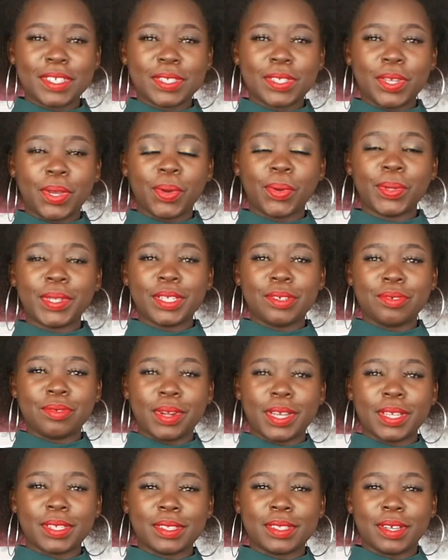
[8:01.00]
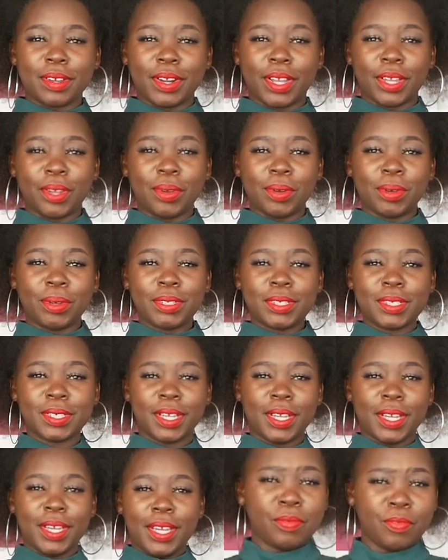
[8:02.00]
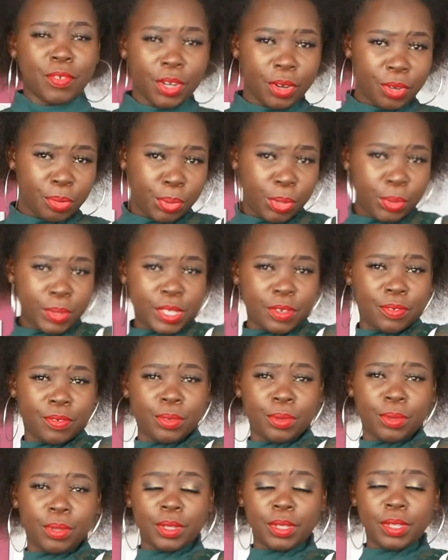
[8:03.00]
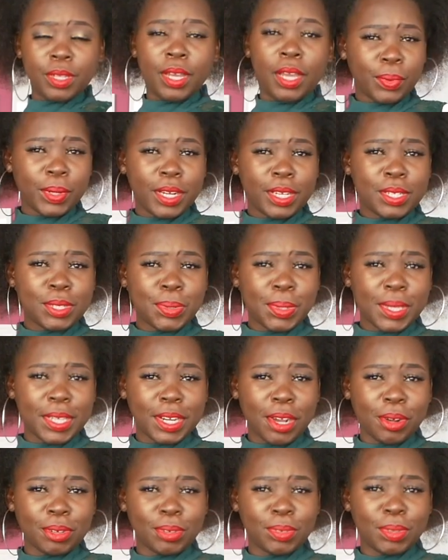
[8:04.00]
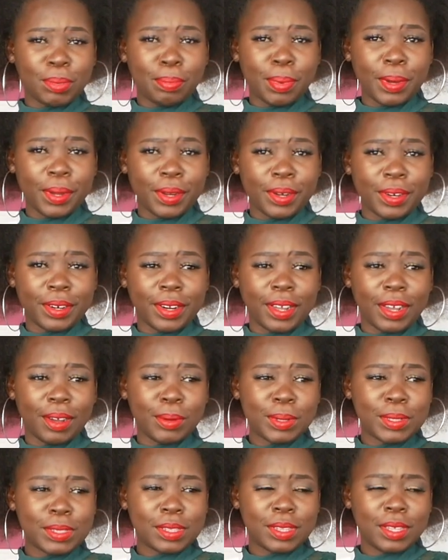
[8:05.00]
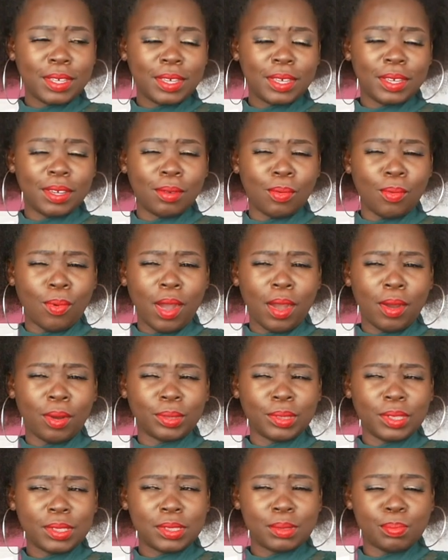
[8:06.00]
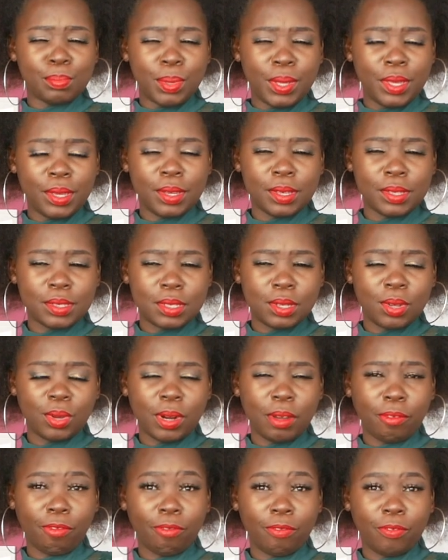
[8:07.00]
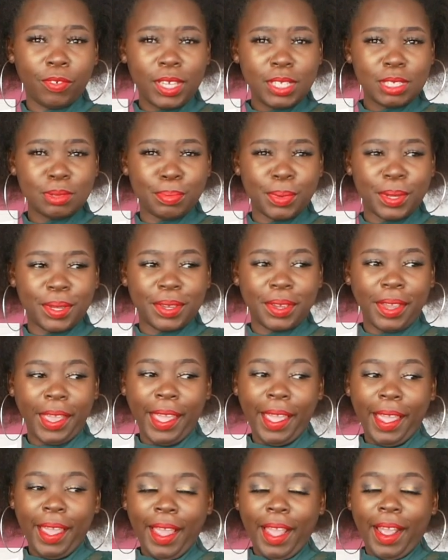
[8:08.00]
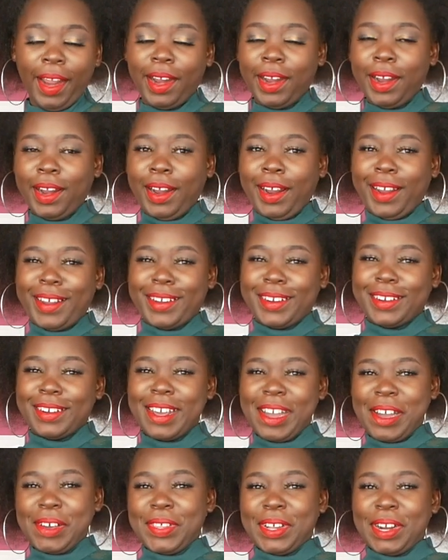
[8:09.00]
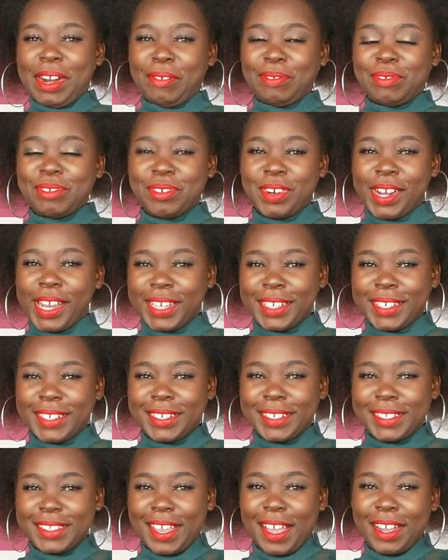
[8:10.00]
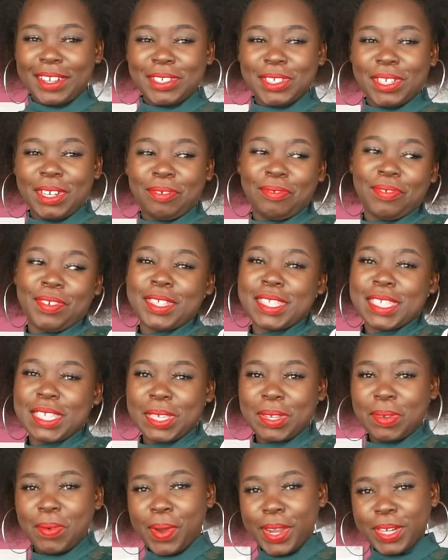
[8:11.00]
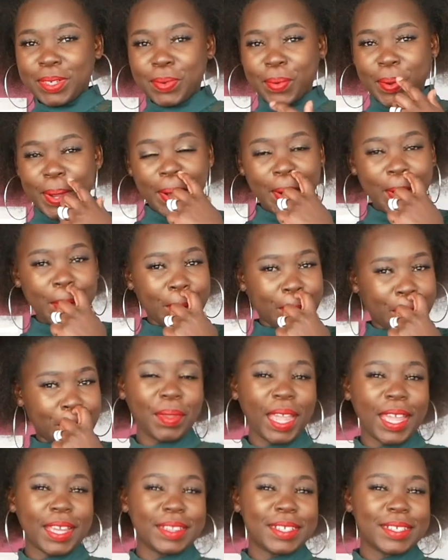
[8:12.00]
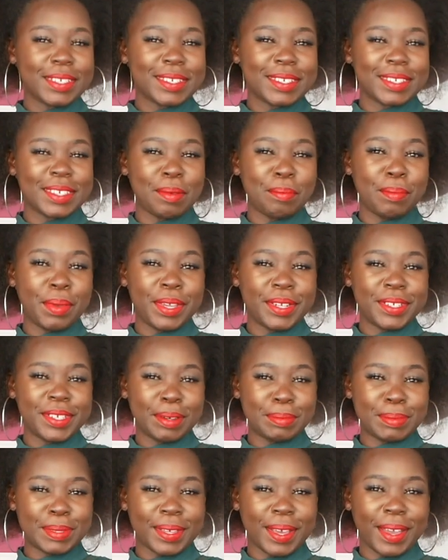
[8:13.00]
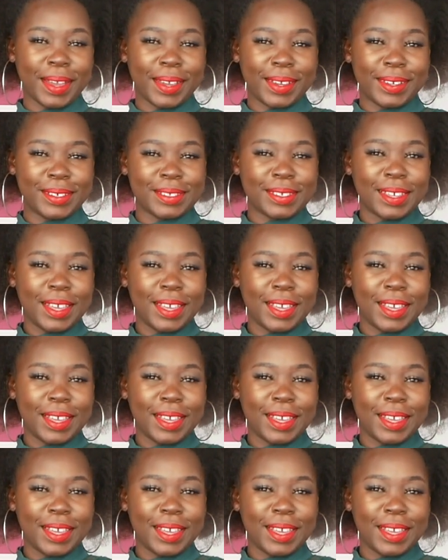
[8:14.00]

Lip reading: is the only dress that I got. Very beautiful. When I took it out of the bag, I was thinking, wow, that's big. Is it gonna fit me? And now that I've tried it, it actually fits quite well. And this is the medium size.